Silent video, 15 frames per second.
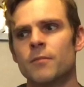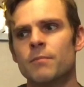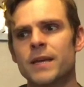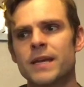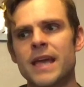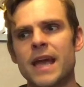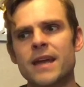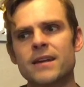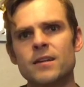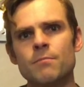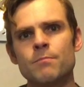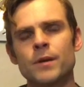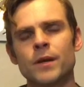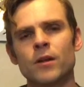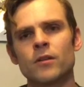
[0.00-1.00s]
began to
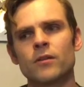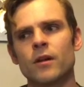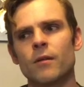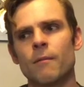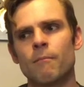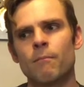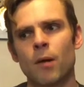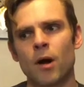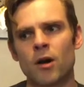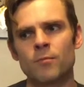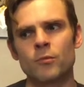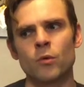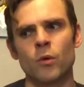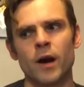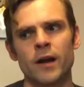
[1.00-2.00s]
build
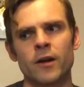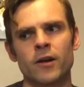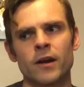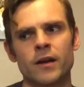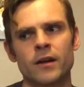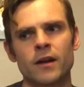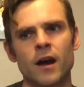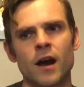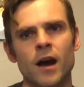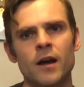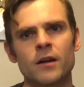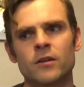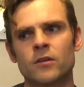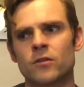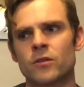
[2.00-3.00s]
barbed wire and
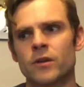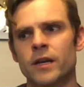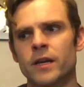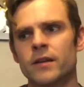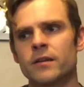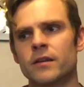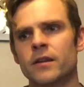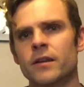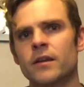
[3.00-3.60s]
concrete